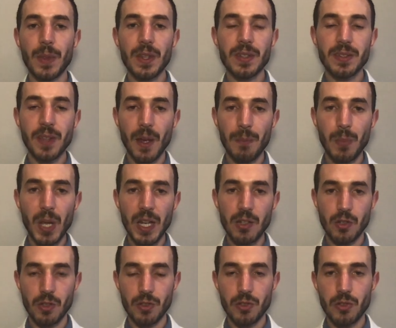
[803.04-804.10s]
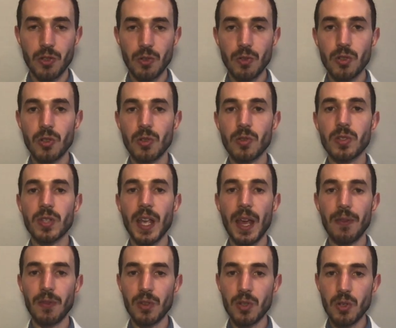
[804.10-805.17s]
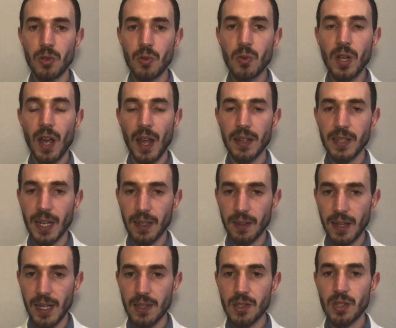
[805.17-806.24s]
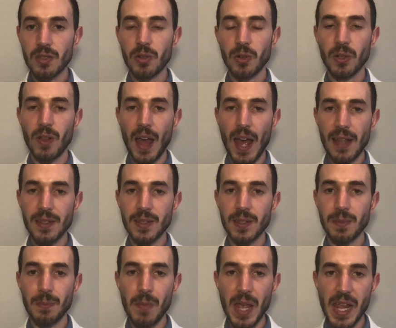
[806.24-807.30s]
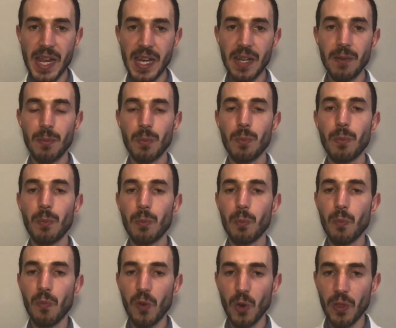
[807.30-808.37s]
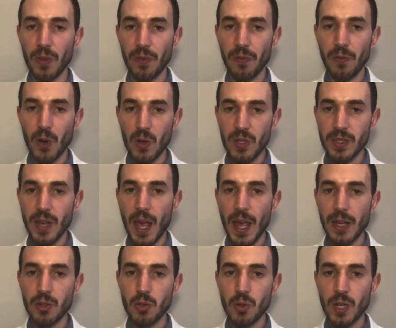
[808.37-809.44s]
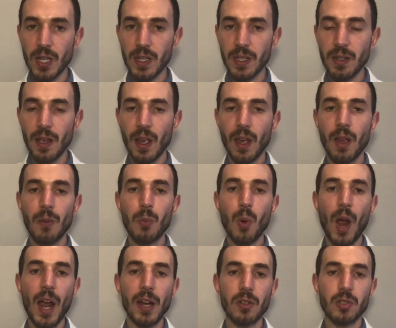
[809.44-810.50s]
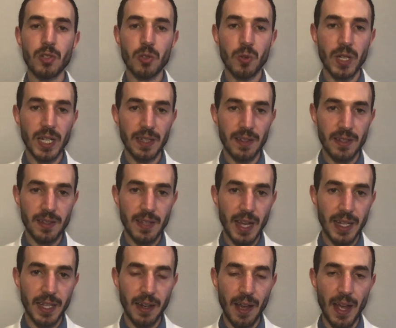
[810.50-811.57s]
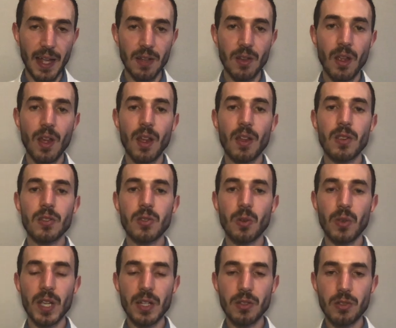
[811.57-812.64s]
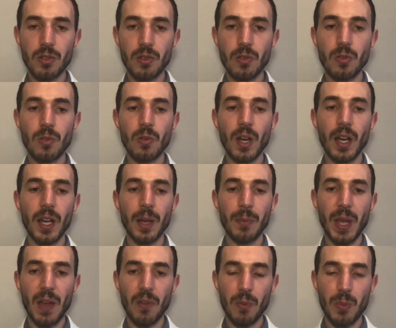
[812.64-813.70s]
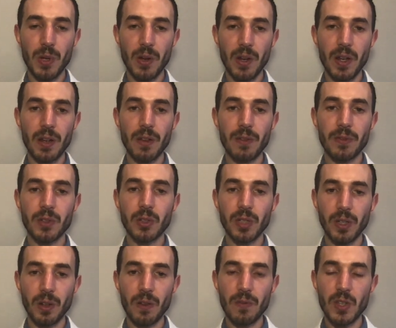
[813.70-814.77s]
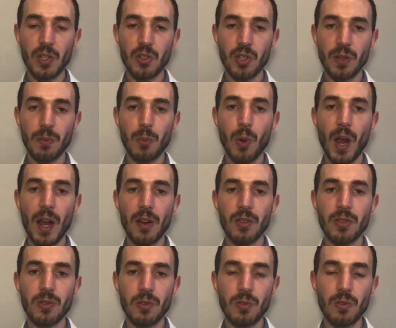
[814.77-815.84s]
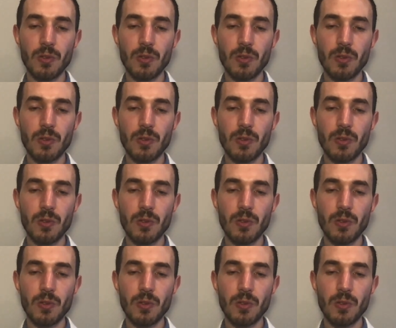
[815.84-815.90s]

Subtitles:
Some patients do choose to have new contact lenses or glasses made for the first eye treated prior to treating the second eye. So they do have a period of clearer vision prior to